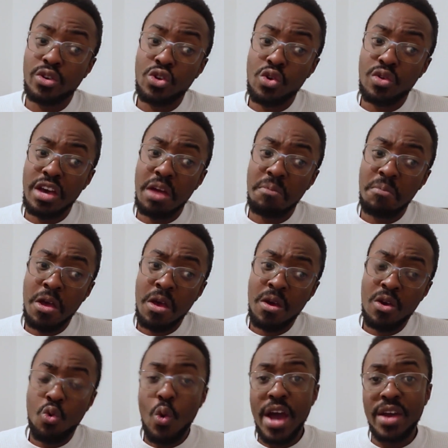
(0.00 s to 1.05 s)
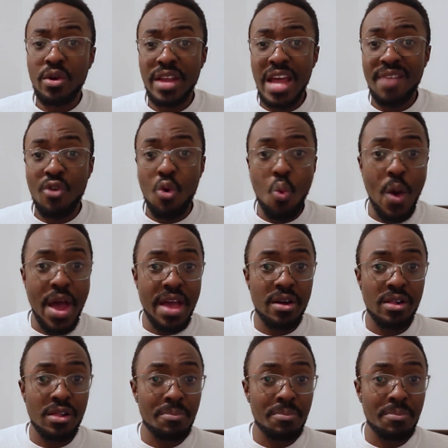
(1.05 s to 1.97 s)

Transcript: do that, why not have a whale